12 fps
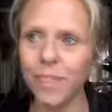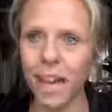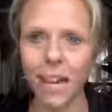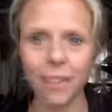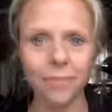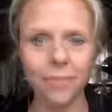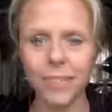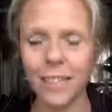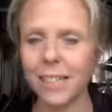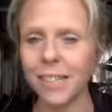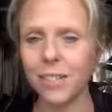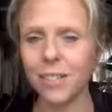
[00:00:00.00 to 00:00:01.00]
yeah,
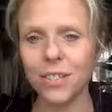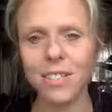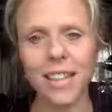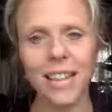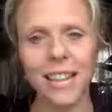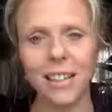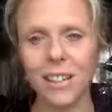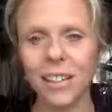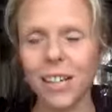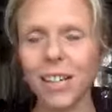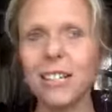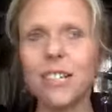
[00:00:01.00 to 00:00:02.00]
it's just the
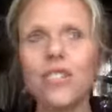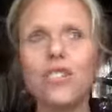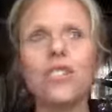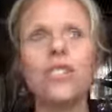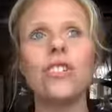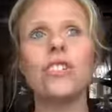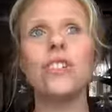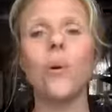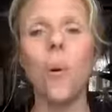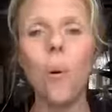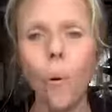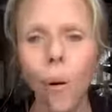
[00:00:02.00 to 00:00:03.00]
nature, it's just the
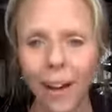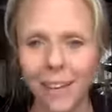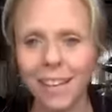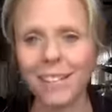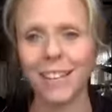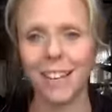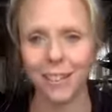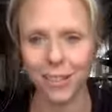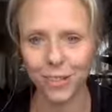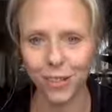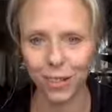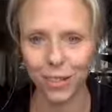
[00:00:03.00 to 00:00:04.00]
quiet and the
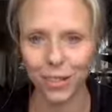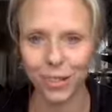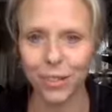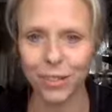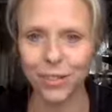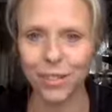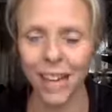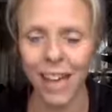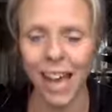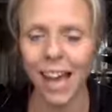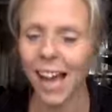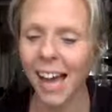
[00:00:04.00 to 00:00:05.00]
solitude.
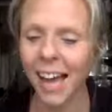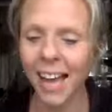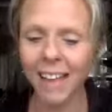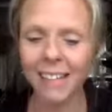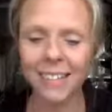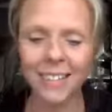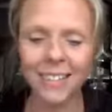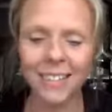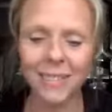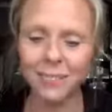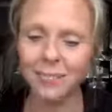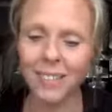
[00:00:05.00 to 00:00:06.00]
And
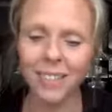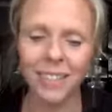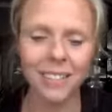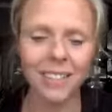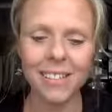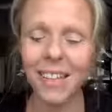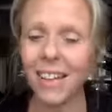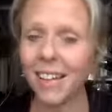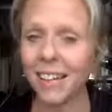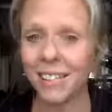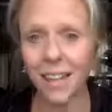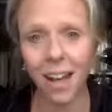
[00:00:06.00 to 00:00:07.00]
the
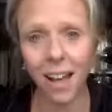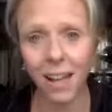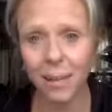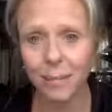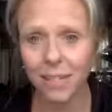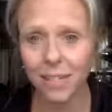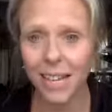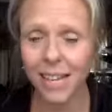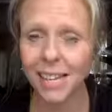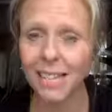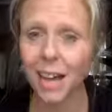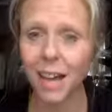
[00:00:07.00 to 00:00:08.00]
taking time, the
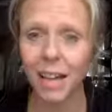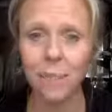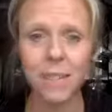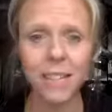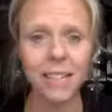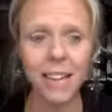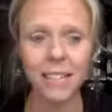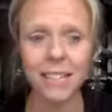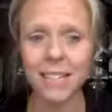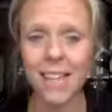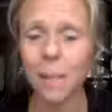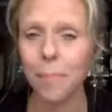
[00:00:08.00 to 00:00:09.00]
taking time to get
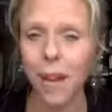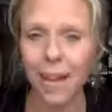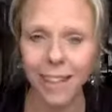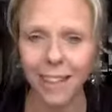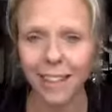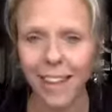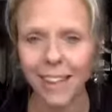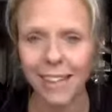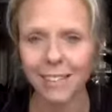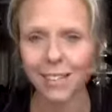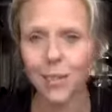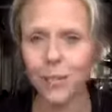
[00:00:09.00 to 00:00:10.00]
sat by that
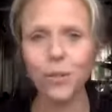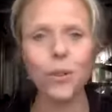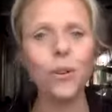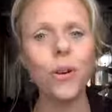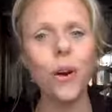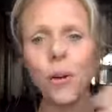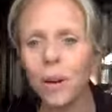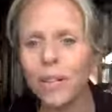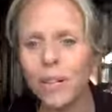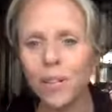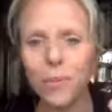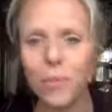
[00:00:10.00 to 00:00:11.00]
lake, to go
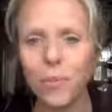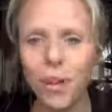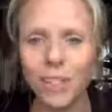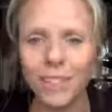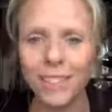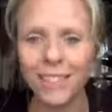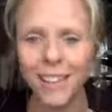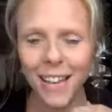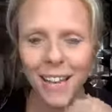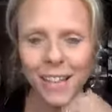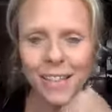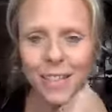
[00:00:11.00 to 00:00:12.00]
into the woods,
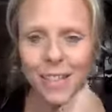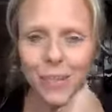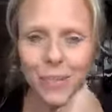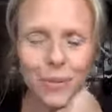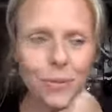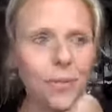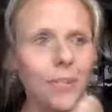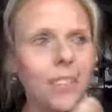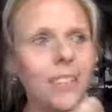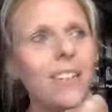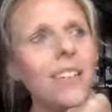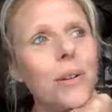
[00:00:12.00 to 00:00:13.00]
to,
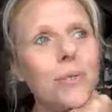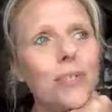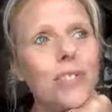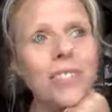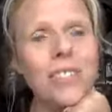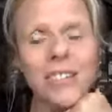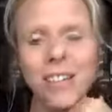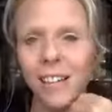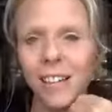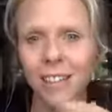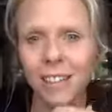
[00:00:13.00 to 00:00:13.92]
you know, just,